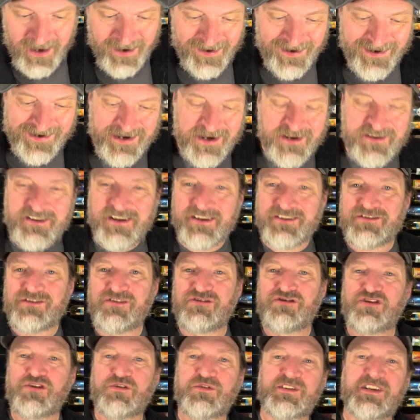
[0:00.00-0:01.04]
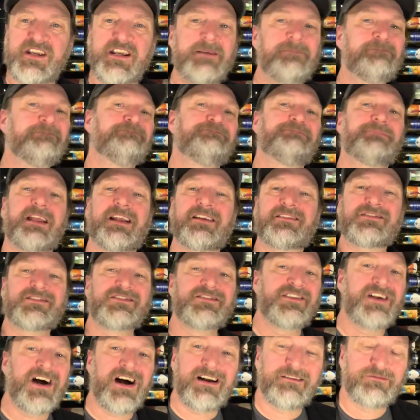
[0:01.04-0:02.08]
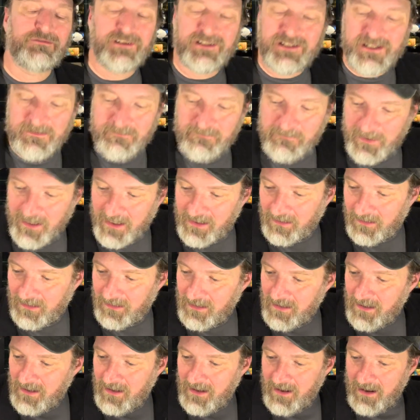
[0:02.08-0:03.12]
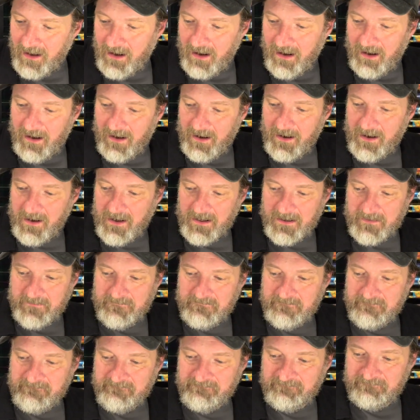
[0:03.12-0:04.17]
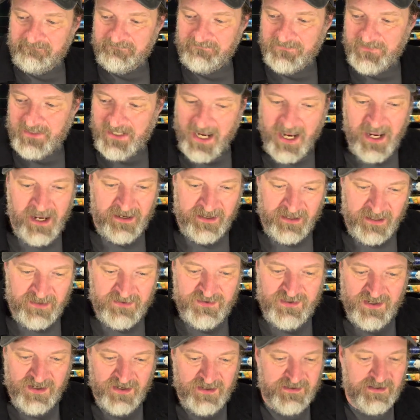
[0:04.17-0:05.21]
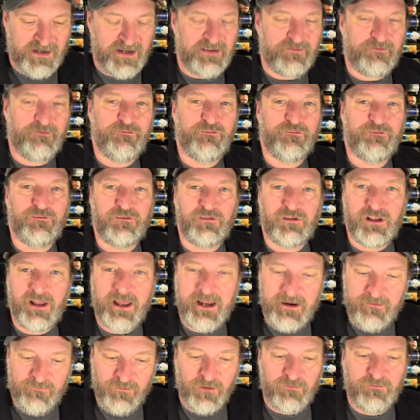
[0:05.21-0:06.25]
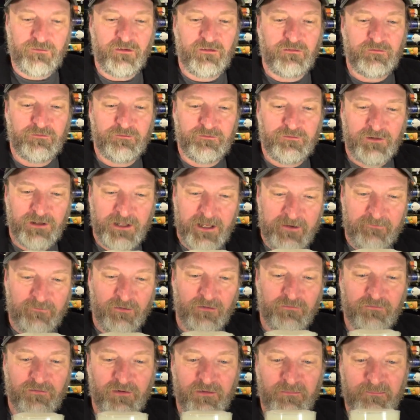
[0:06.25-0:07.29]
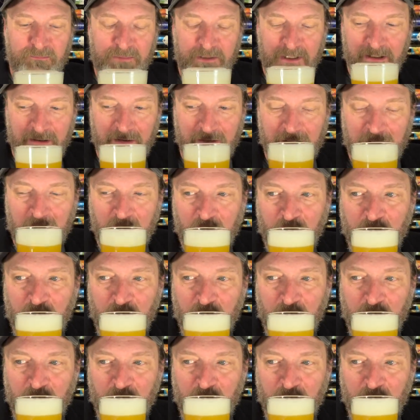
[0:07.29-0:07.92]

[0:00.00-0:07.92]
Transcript: Cause it's juicy. It's not really bitter. Yeah, it's just a flavorful, flavorful beer.